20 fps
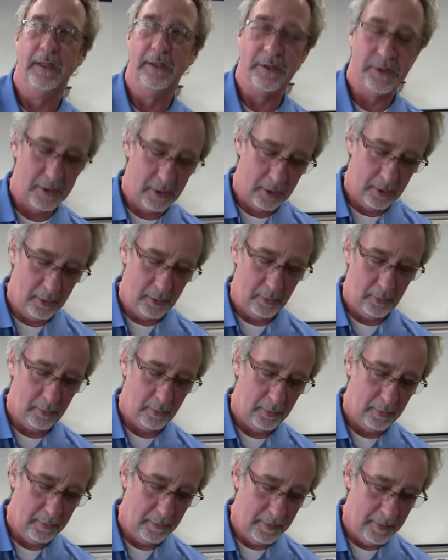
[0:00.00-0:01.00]
So
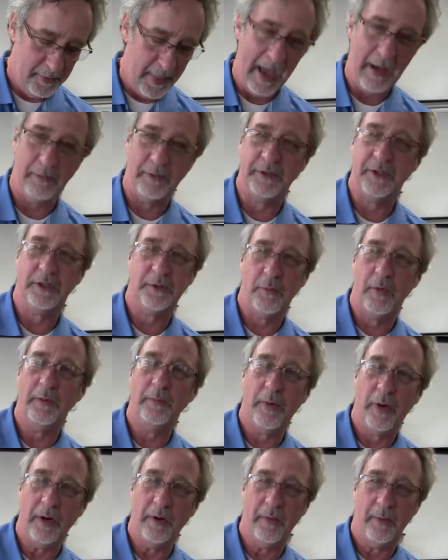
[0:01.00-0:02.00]
that was just
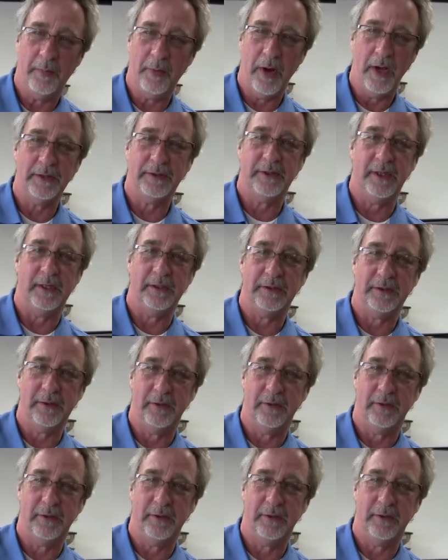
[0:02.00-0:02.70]
one part of the process.